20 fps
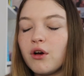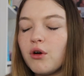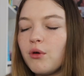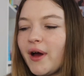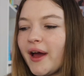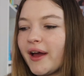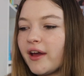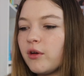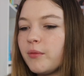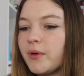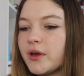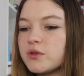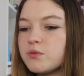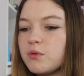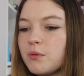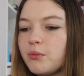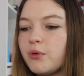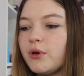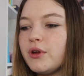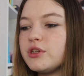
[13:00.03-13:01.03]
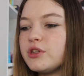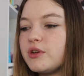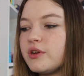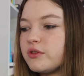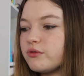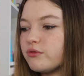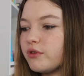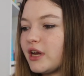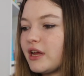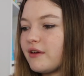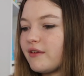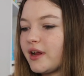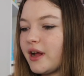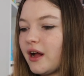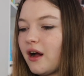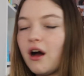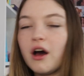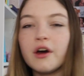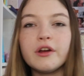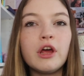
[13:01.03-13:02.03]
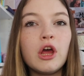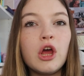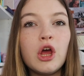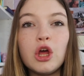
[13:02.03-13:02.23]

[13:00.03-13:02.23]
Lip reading: oh, economics 1.2 is really hard.